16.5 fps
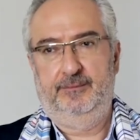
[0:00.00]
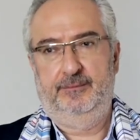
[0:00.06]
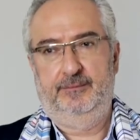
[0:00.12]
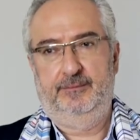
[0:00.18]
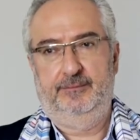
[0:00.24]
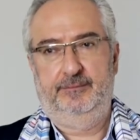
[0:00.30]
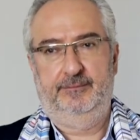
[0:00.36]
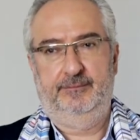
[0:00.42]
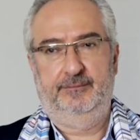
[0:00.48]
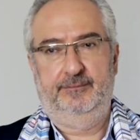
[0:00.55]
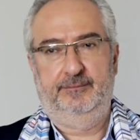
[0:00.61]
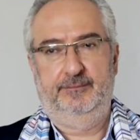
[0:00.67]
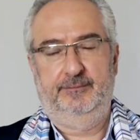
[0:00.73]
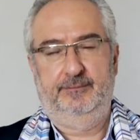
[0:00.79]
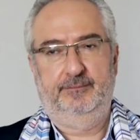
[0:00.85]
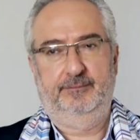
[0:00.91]

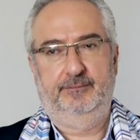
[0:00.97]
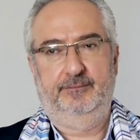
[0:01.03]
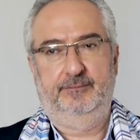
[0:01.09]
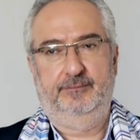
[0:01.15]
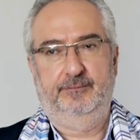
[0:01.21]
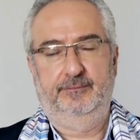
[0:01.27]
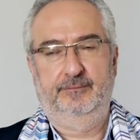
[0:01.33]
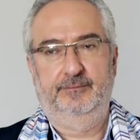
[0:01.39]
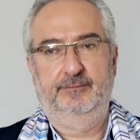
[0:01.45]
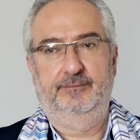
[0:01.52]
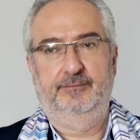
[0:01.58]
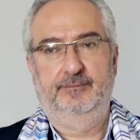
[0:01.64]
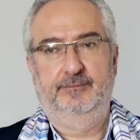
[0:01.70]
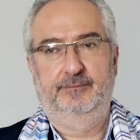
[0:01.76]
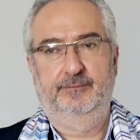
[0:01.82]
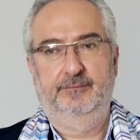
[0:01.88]

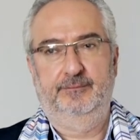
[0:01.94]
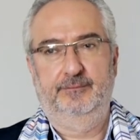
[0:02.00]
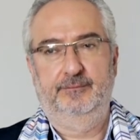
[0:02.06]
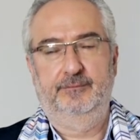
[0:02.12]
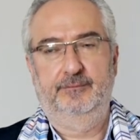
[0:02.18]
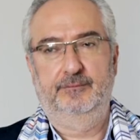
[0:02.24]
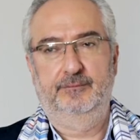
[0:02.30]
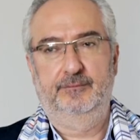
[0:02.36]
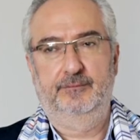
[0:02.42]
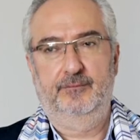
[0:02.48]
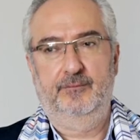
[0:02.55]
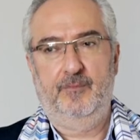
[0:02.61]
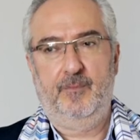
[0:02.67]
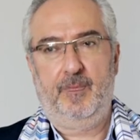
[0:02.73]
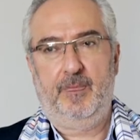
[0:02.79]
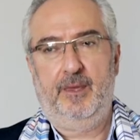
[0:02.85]

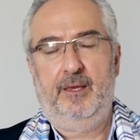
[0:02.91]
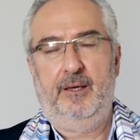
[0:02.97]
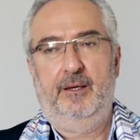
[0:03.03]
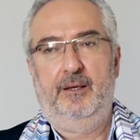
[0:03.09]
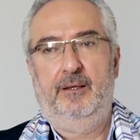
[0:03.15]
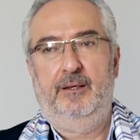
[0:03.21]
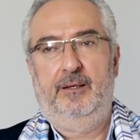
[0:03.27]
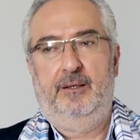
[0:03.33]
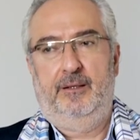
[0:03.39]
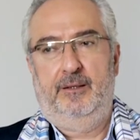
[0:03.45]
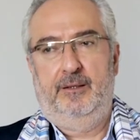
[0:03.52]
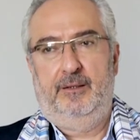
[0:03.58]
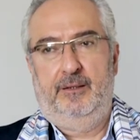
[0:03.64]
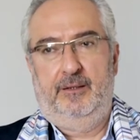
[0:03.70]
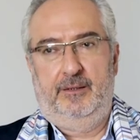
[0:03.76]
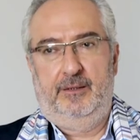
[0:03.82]

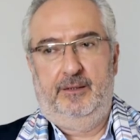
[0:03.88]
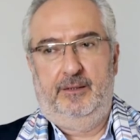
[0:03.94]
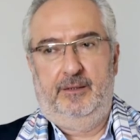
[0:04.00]
Nothing is said.